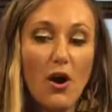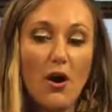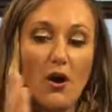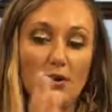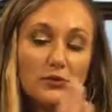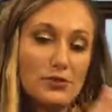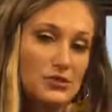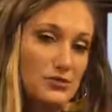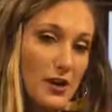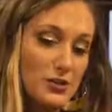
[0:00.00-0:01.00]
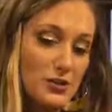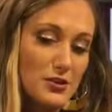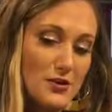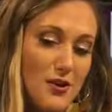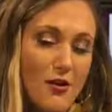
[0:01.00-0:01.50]
are you a
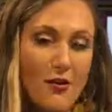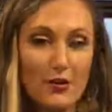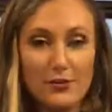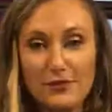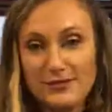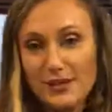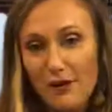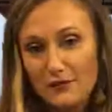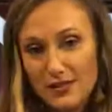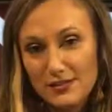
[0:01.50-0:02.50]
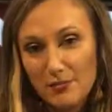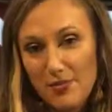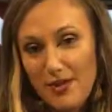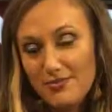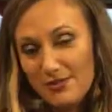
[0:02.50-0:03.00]
structure? Are you a
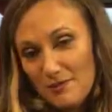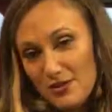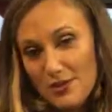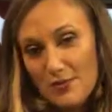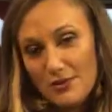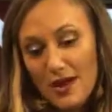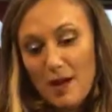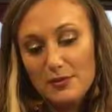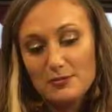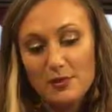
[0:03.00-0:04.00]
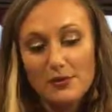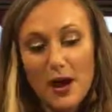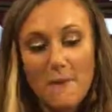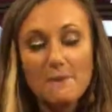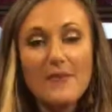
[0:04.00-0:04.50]
self-discipline? Let me know in the comments
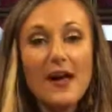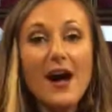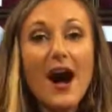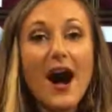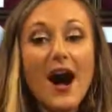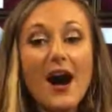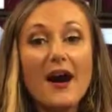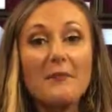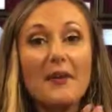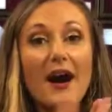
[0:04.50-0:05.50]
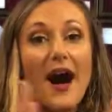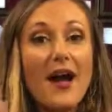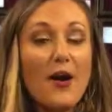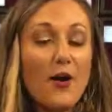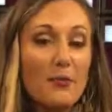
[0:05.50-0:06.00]
below. Um, I
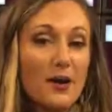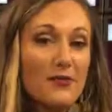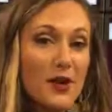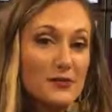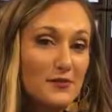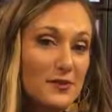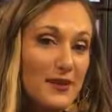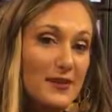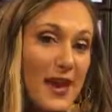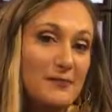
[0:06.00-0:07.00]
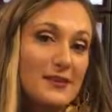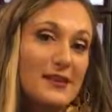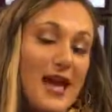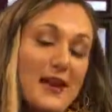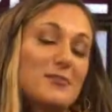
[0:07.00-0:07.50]
hope those of you that came to
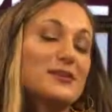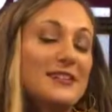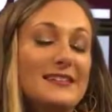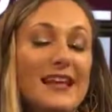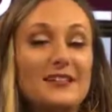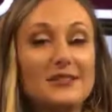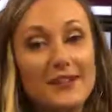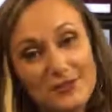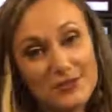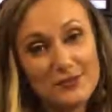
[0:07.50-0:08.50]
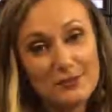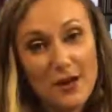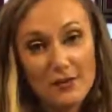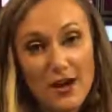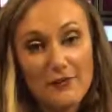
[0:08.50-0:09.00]
the eight percent Nation Insurance
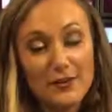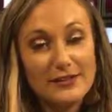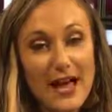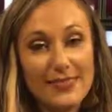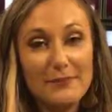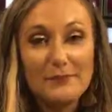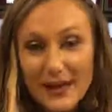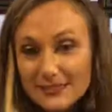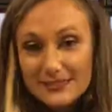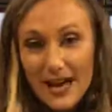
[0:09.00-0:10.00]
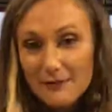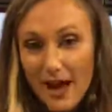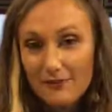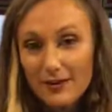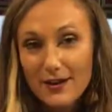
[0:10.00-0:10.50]
Wealth Conference had the best time
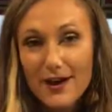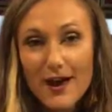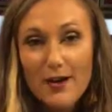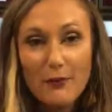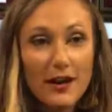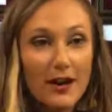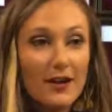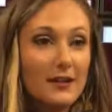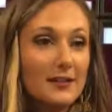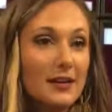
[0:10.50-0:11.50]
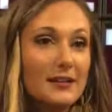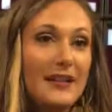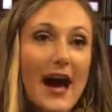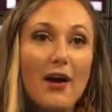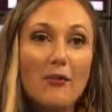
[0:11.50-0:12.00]
ever. We are
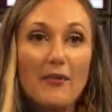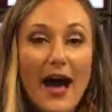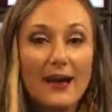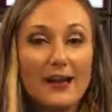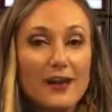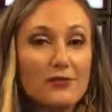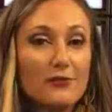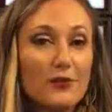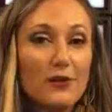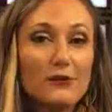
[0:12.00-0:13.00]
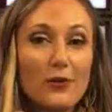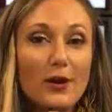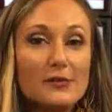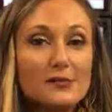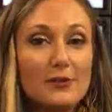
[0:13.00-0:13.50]
now back in full
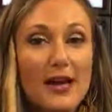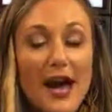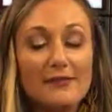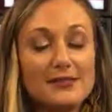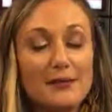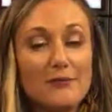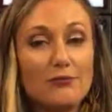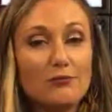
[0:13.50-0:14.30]
force. We have some